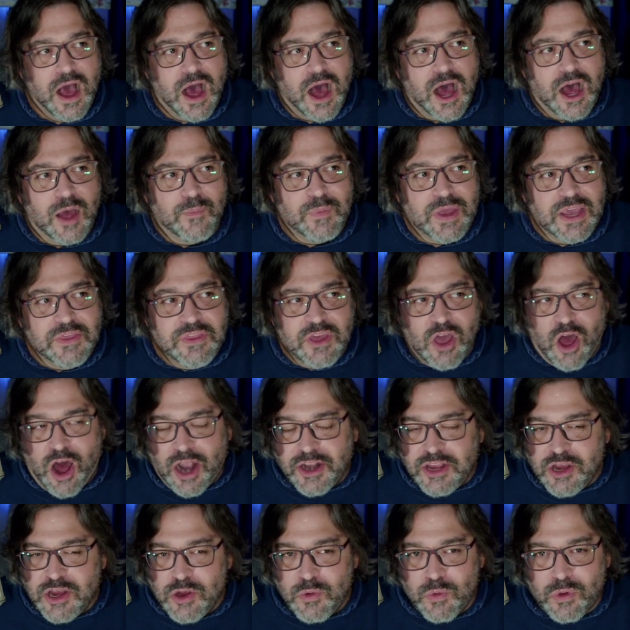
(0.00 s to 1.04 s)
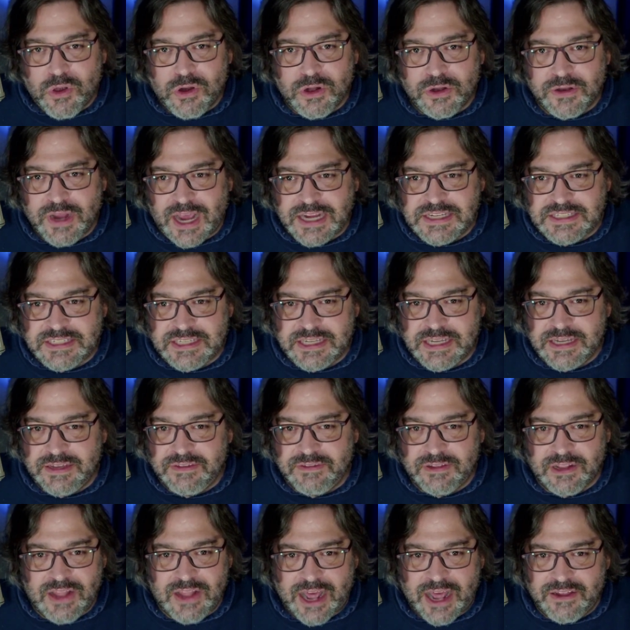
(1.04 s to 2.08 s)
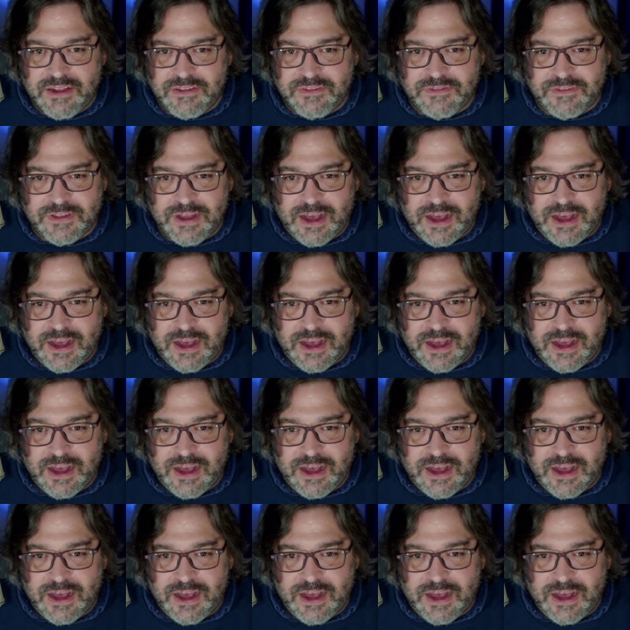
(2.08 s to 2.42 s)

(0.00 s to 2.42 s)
Right? In the audio world, I see a lot of